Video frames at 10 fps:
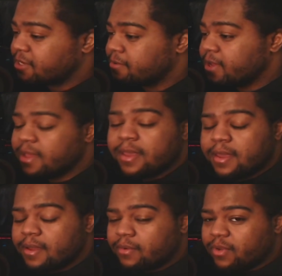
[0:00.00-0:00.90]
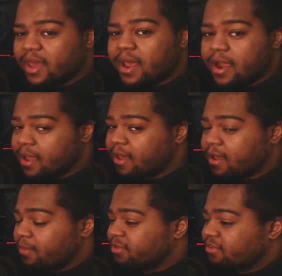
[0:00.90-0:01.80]
So we got a haircut
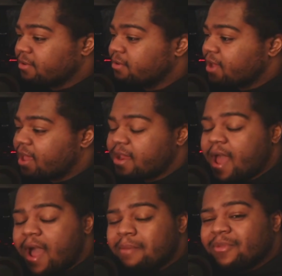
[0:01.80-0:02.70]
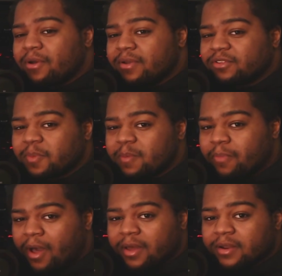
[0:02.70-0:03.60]
coming soon, and I'm going to be
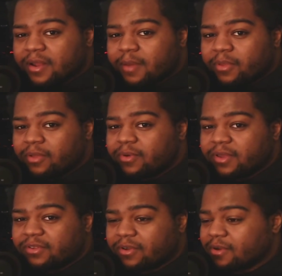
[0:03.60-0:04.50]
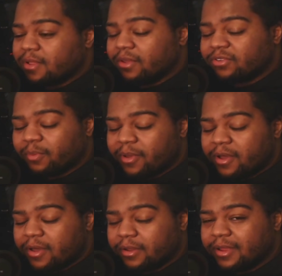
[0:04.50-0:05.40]
bald in a couple of weeks, or close to
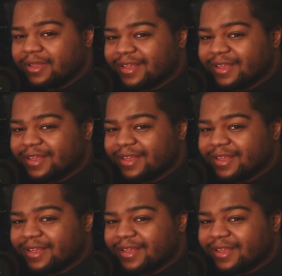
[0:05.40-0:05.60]
bald.